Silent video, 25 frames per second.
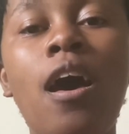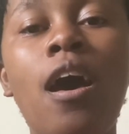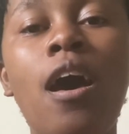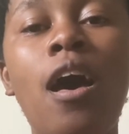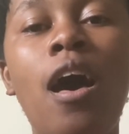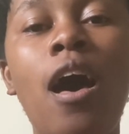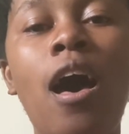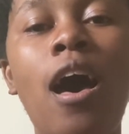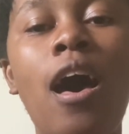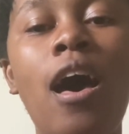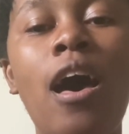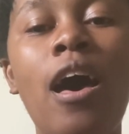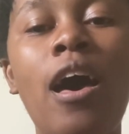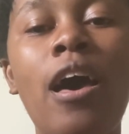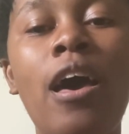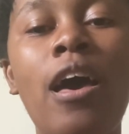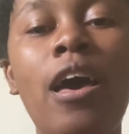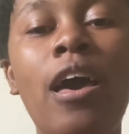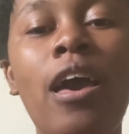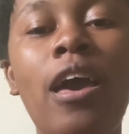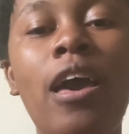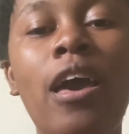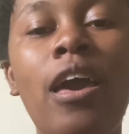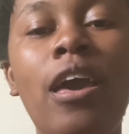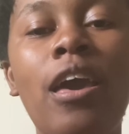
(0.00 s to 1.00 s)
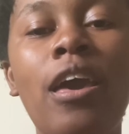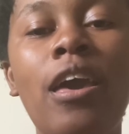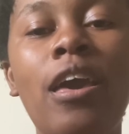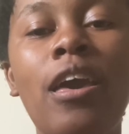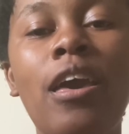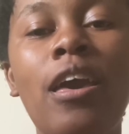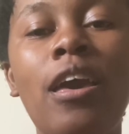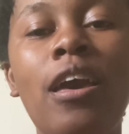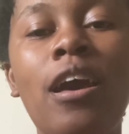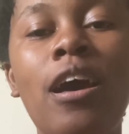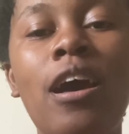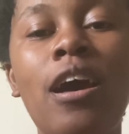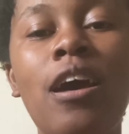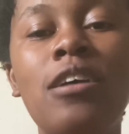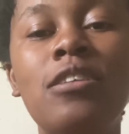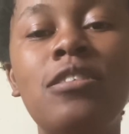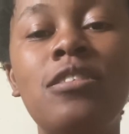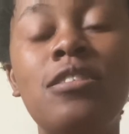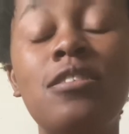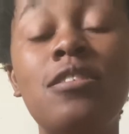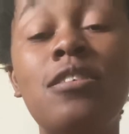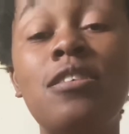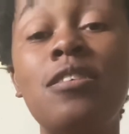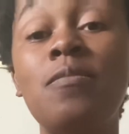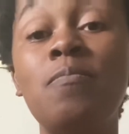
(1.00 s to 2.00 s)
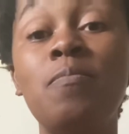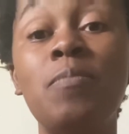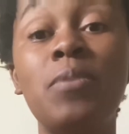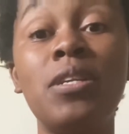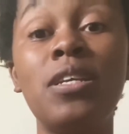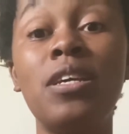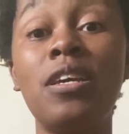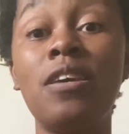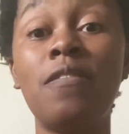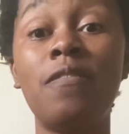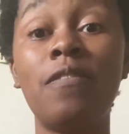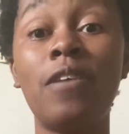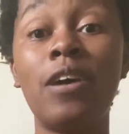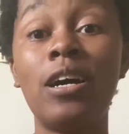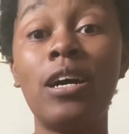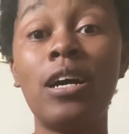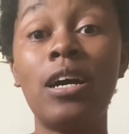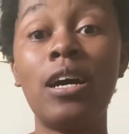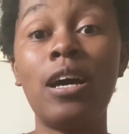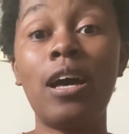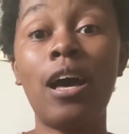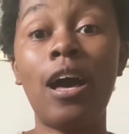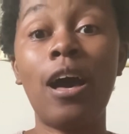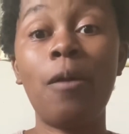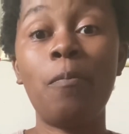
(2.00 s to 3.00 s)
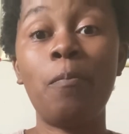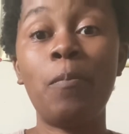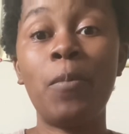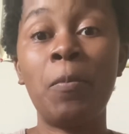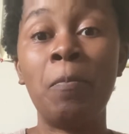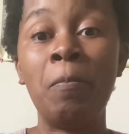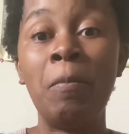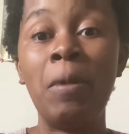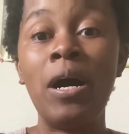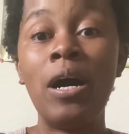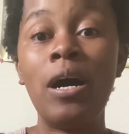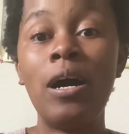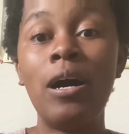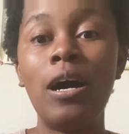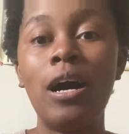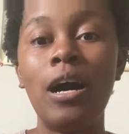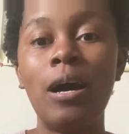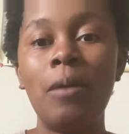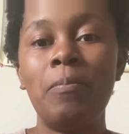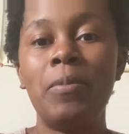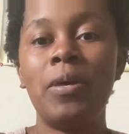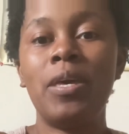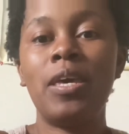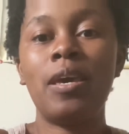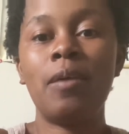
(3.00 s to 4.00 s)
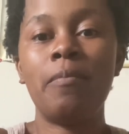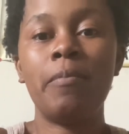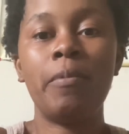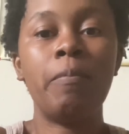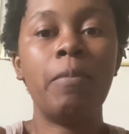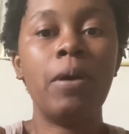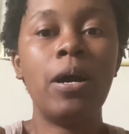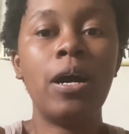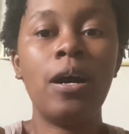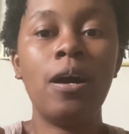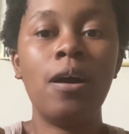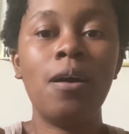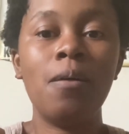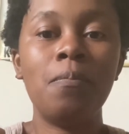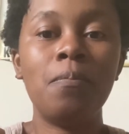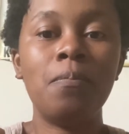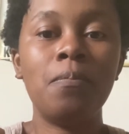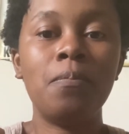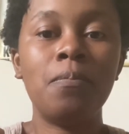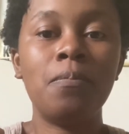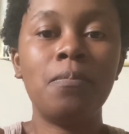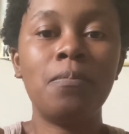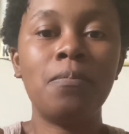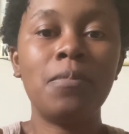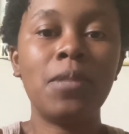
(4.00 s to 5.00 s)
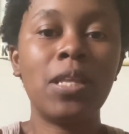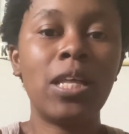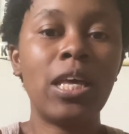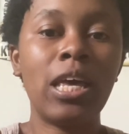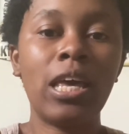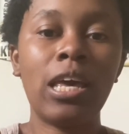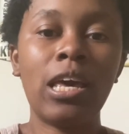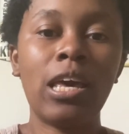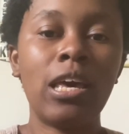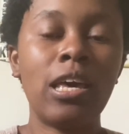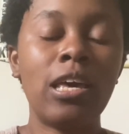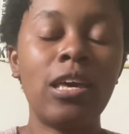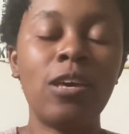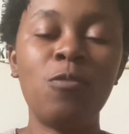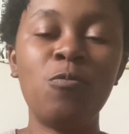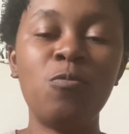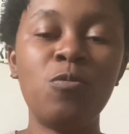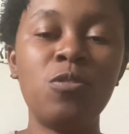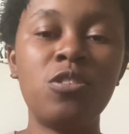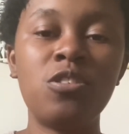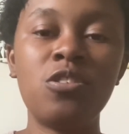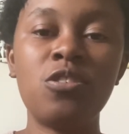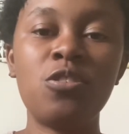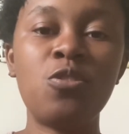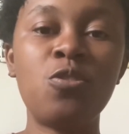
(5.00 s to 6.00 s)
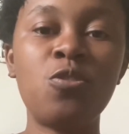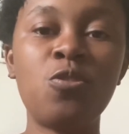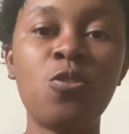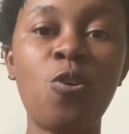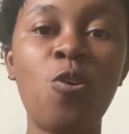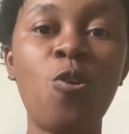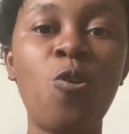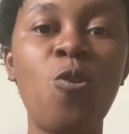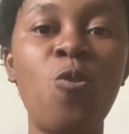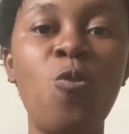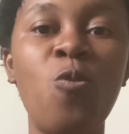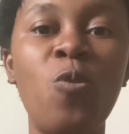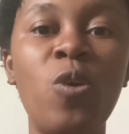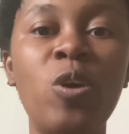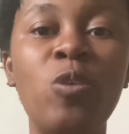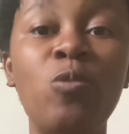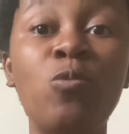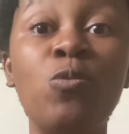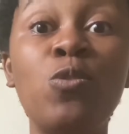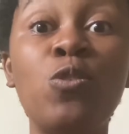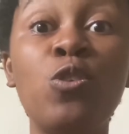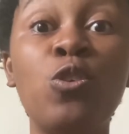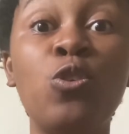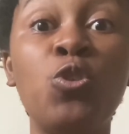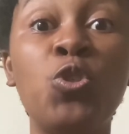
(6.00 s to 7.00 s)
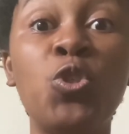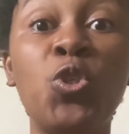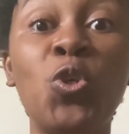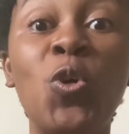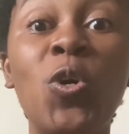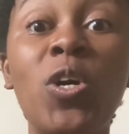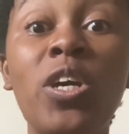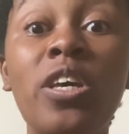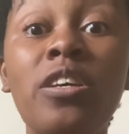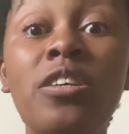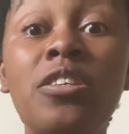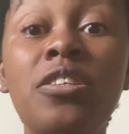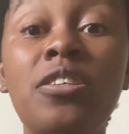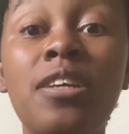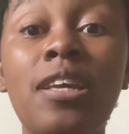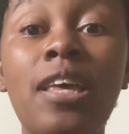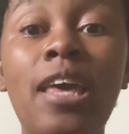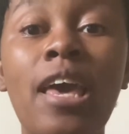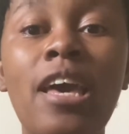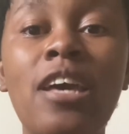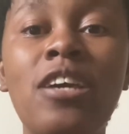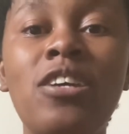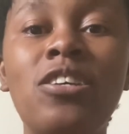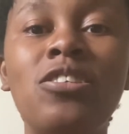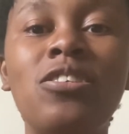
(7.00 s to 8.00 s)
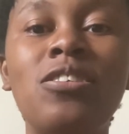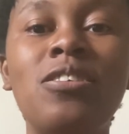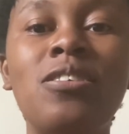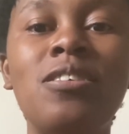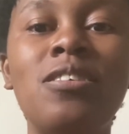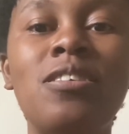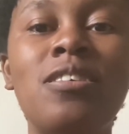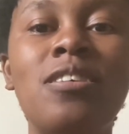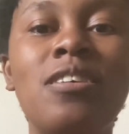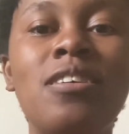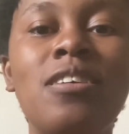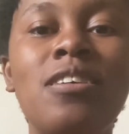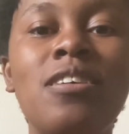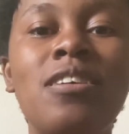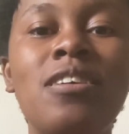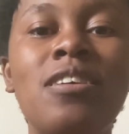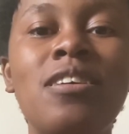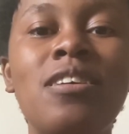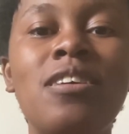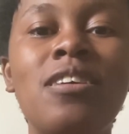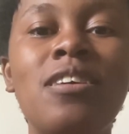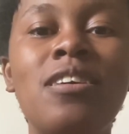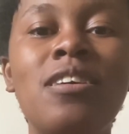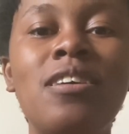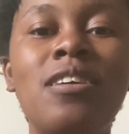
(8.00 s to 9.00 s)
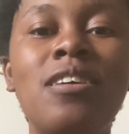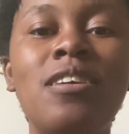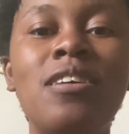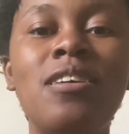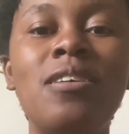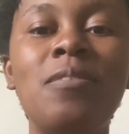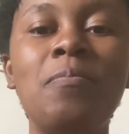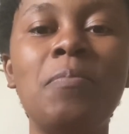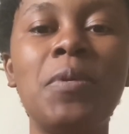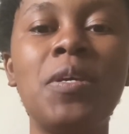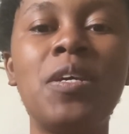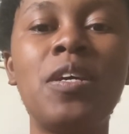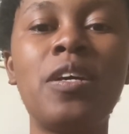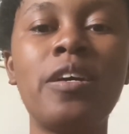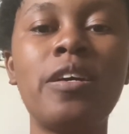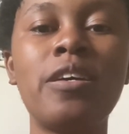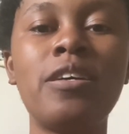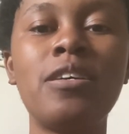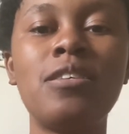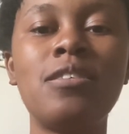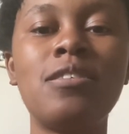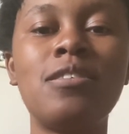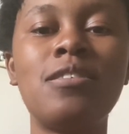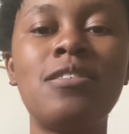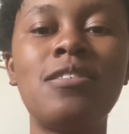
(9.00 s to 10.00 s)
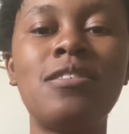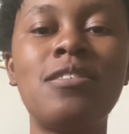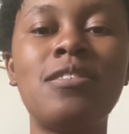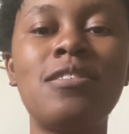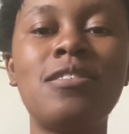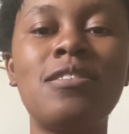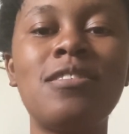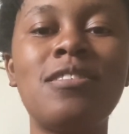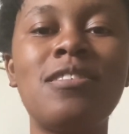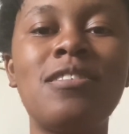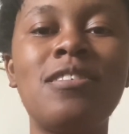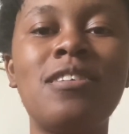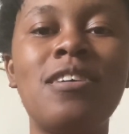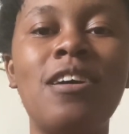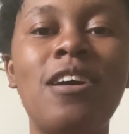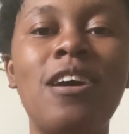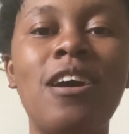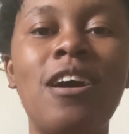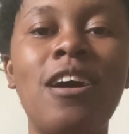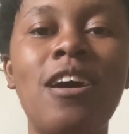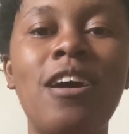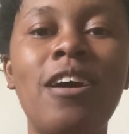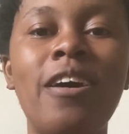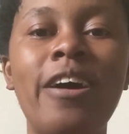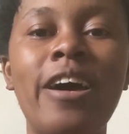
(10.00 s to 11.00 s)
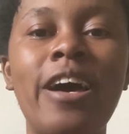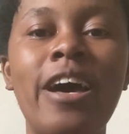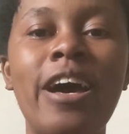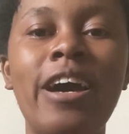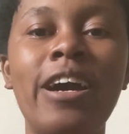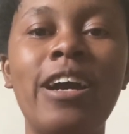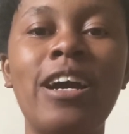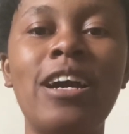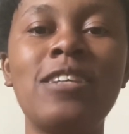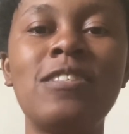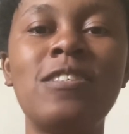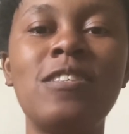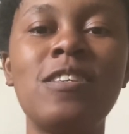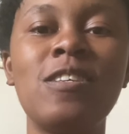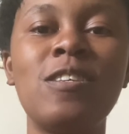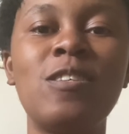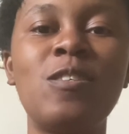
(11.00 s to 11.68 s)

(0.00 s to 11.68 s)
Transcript: I just couldn't believe I'm a mom. I became a mom. Like, it was a joyous occasion because I got to